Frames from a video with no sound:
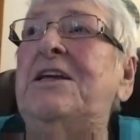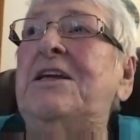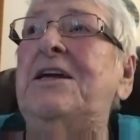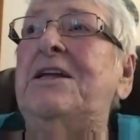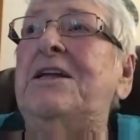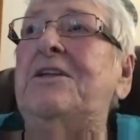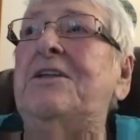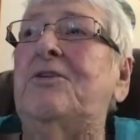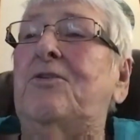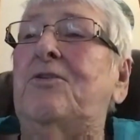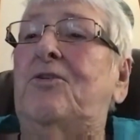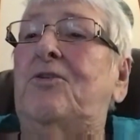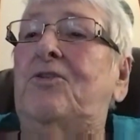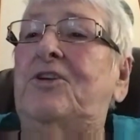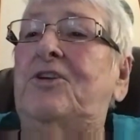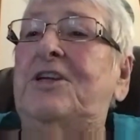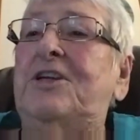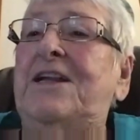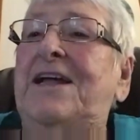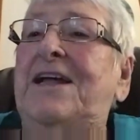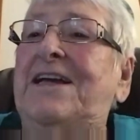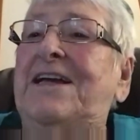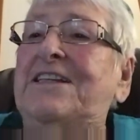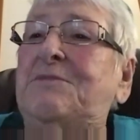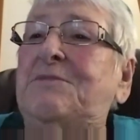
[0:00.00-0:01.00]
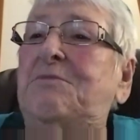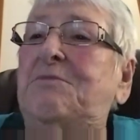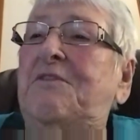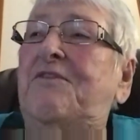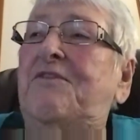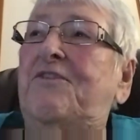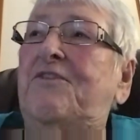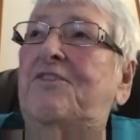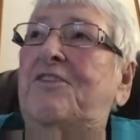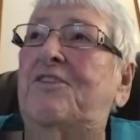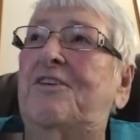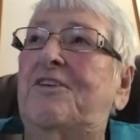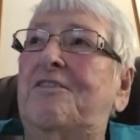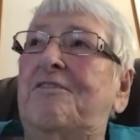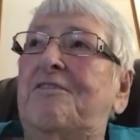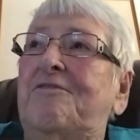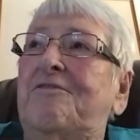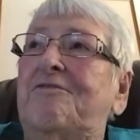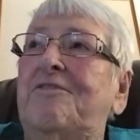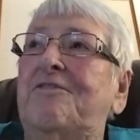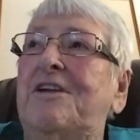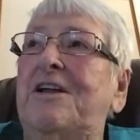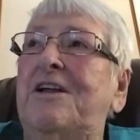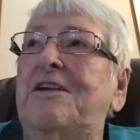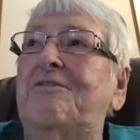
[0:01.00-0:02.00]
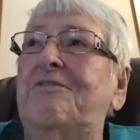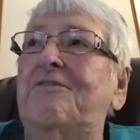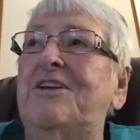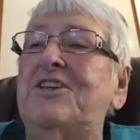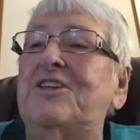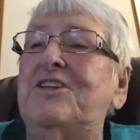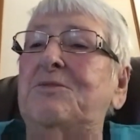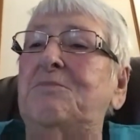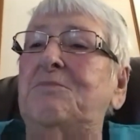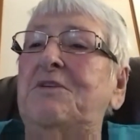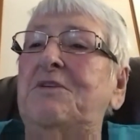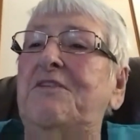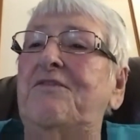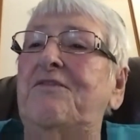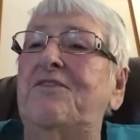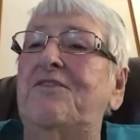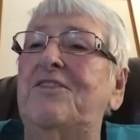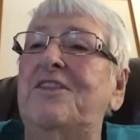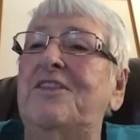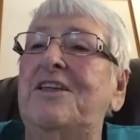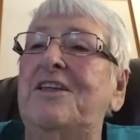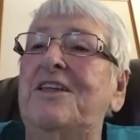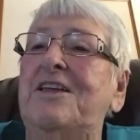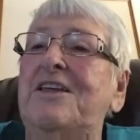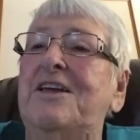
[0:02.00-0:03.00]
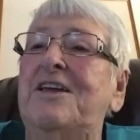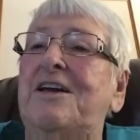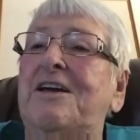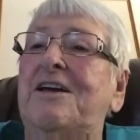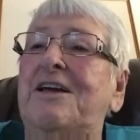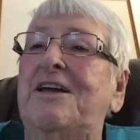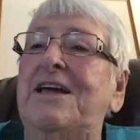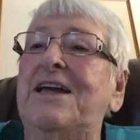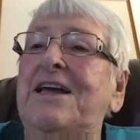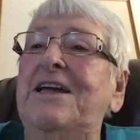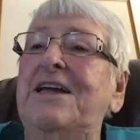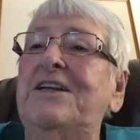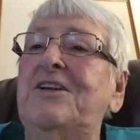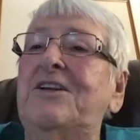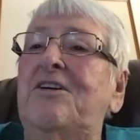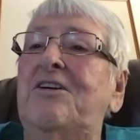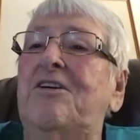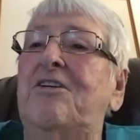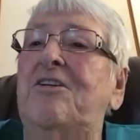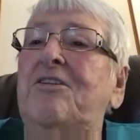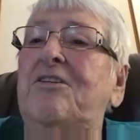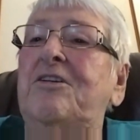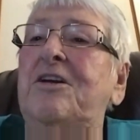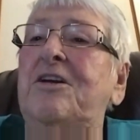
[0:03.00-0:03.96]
had called and asked me for the recipe for the eggnog.